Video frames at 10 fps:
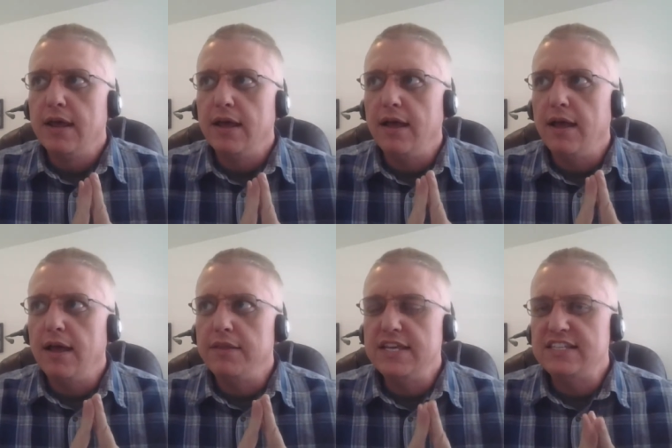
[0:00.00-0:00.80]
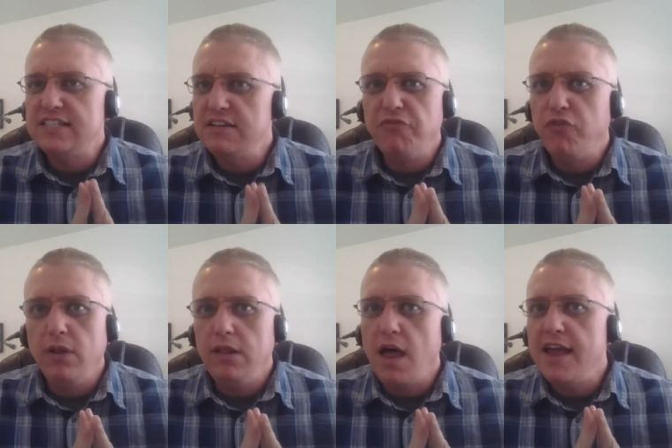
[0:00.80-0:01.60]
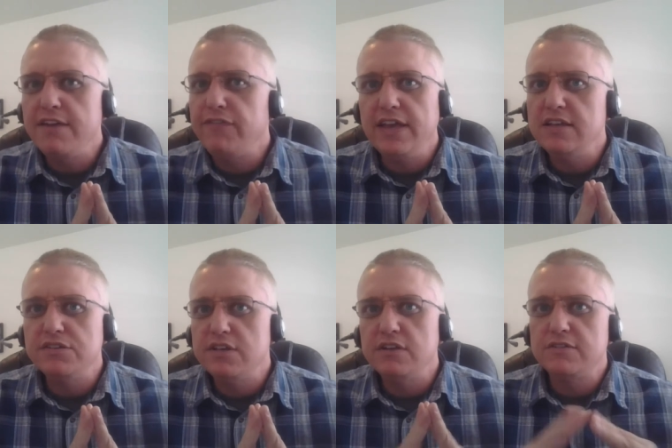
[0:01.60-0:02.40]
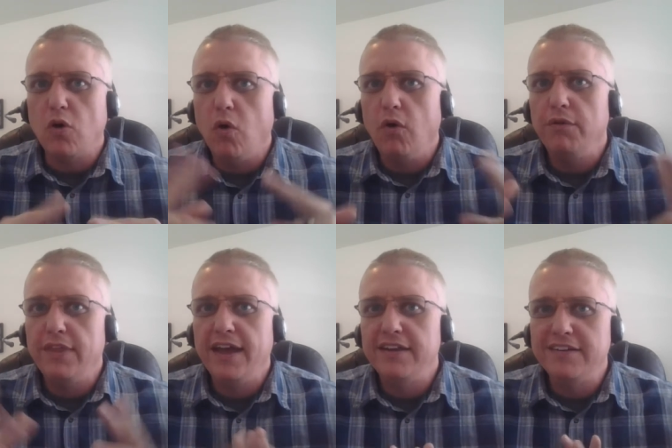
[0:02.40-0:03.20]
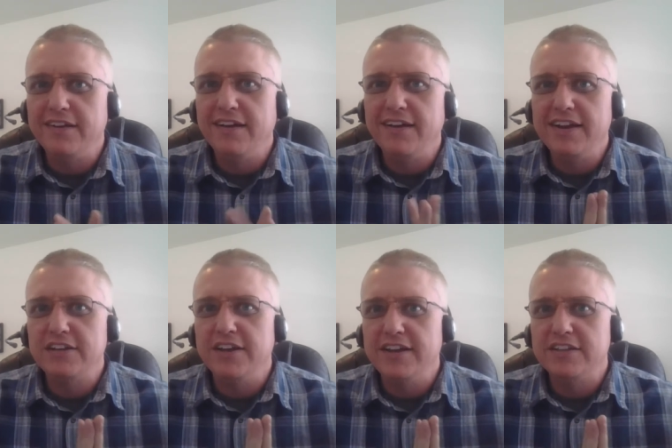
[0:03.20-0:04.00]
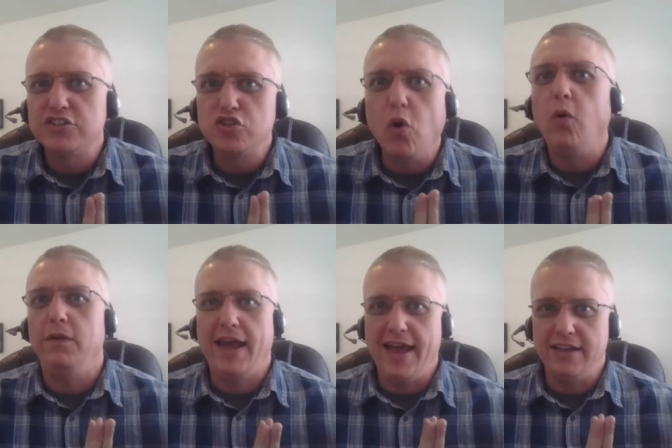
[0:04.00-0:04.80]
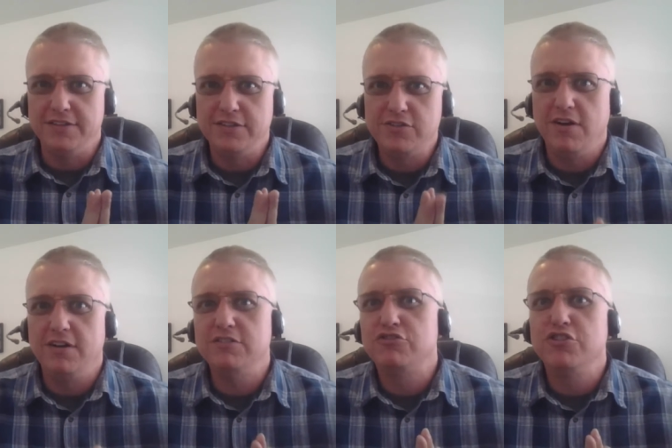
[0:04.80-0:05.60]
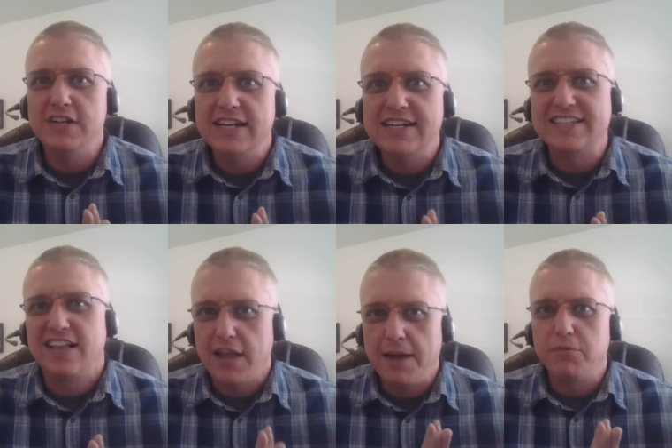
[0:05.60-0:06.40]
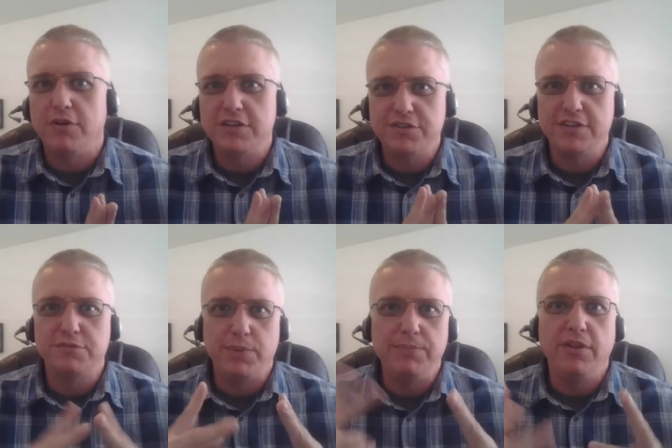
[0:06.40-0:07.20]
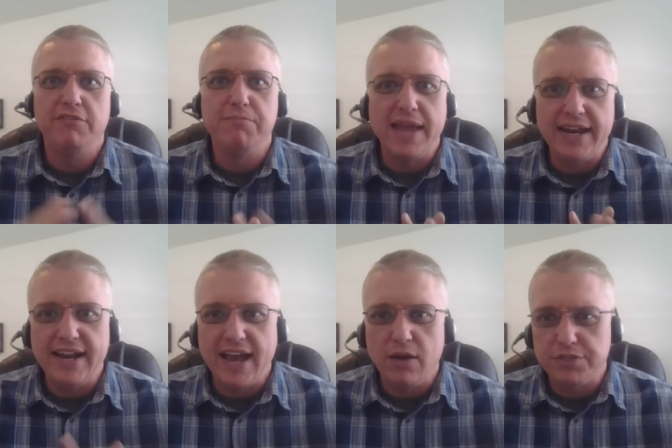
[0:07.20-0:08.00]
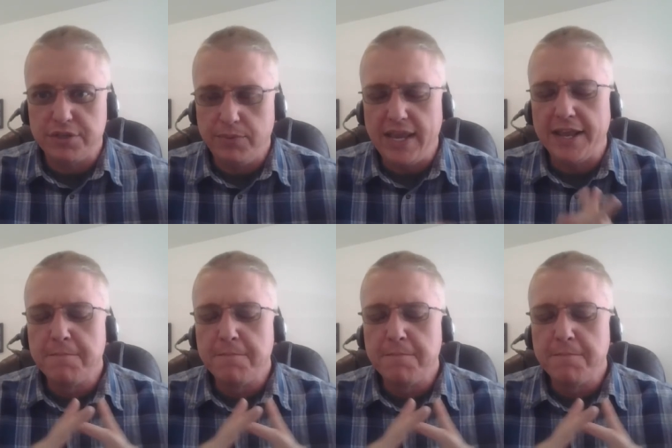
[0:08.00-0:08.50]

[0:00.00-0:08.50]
uh, this sinful life isn't all that uh, it, it's sold as. It's not as good and as glamorous as people have made it out to be.